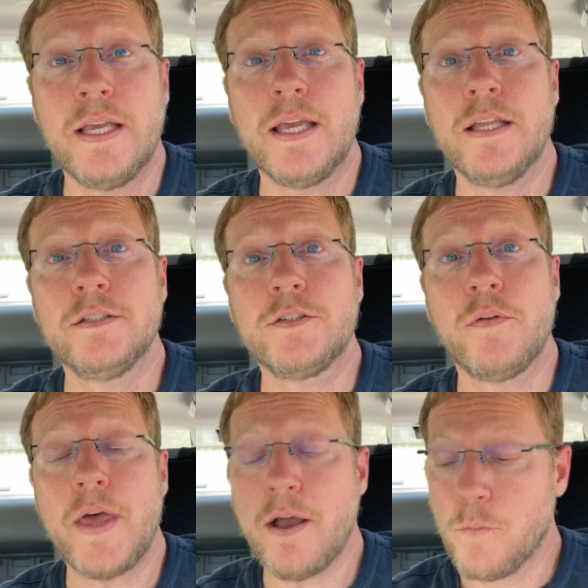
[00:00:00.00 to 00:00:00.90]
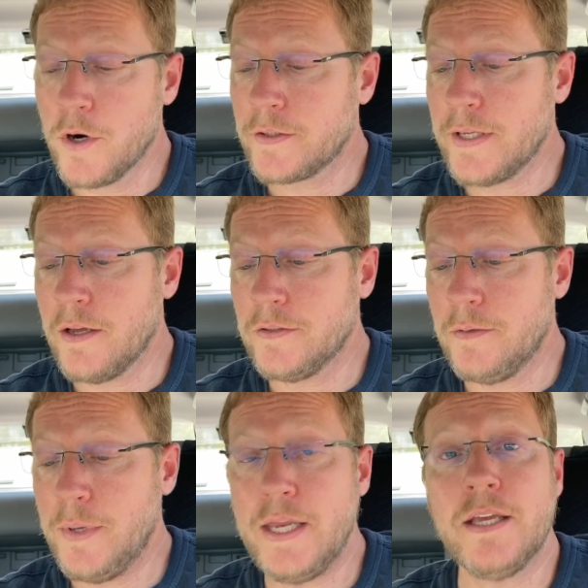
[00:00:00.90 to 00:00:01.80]
and so that works out to
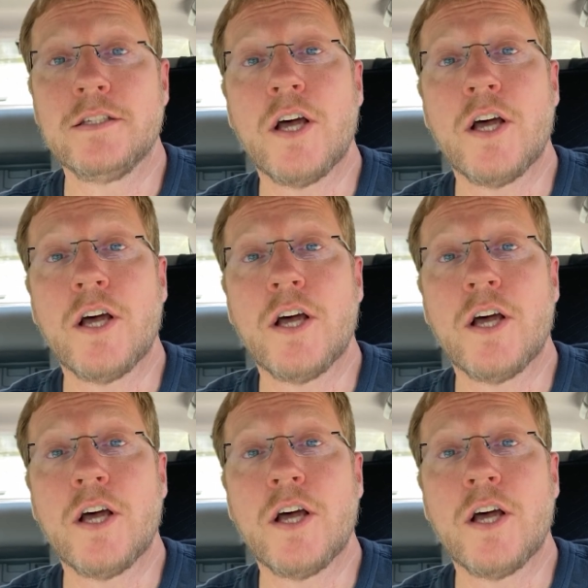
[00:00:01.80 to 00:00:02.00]
be one